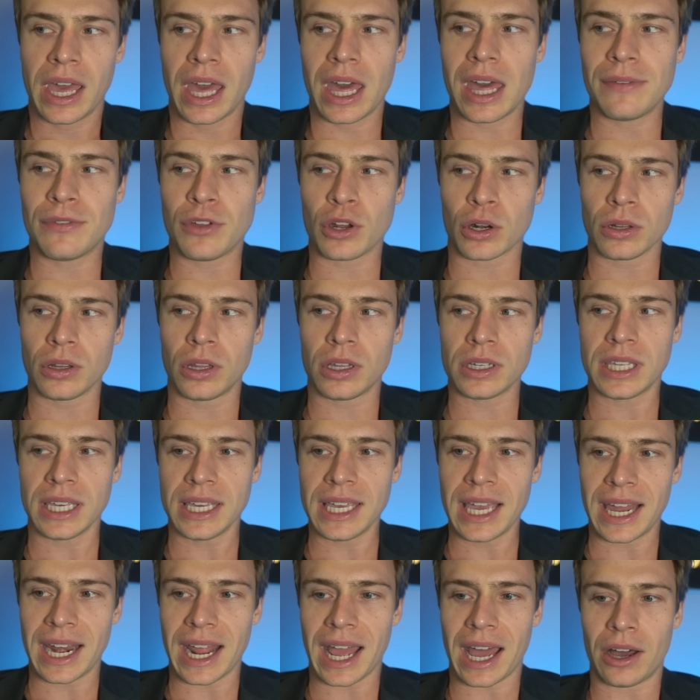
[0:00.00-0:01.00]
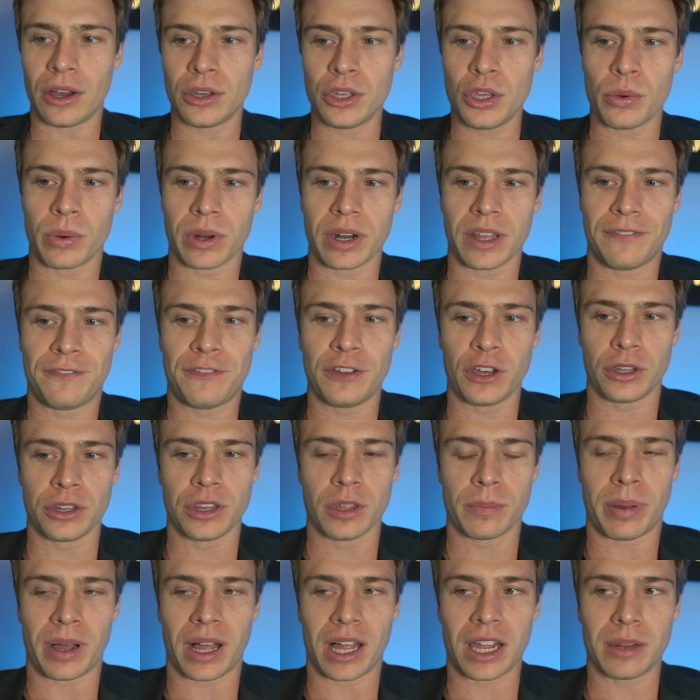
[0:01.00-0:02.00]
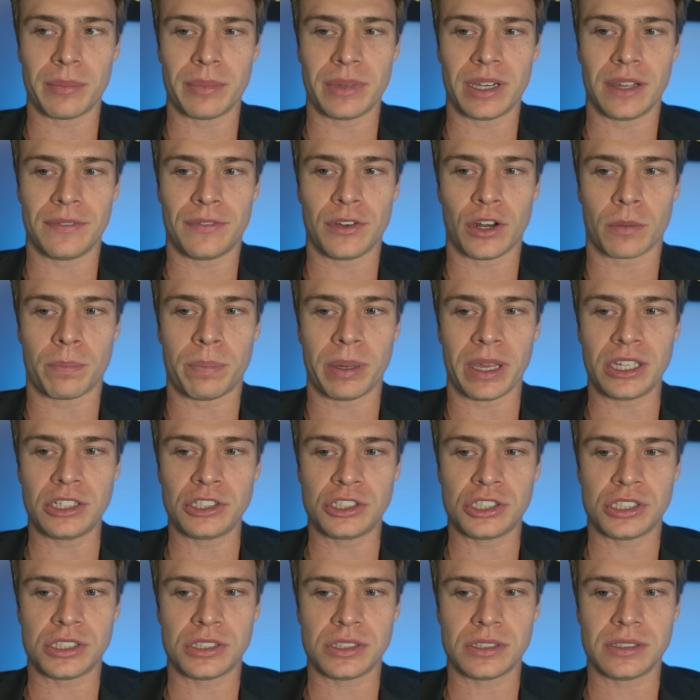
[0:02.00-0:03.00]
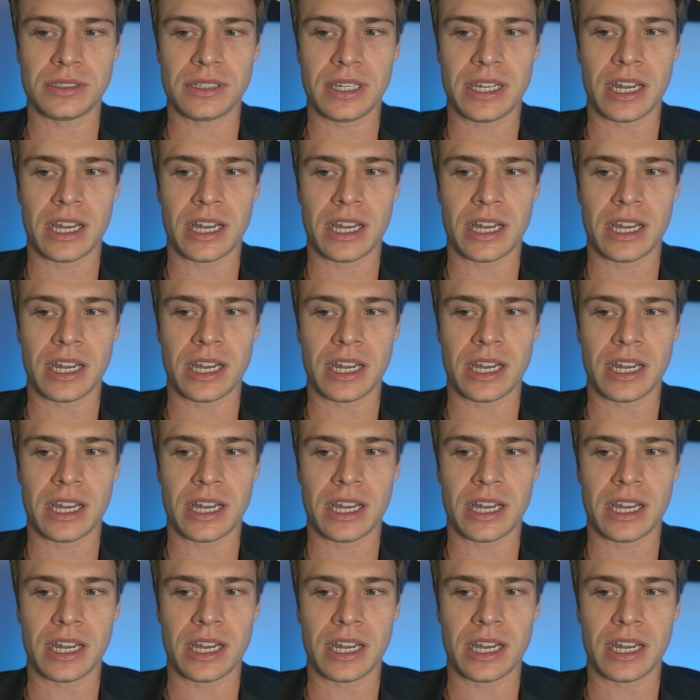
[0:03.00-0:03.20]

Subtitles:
if you're looking at how you want to fill the bottom end of your bench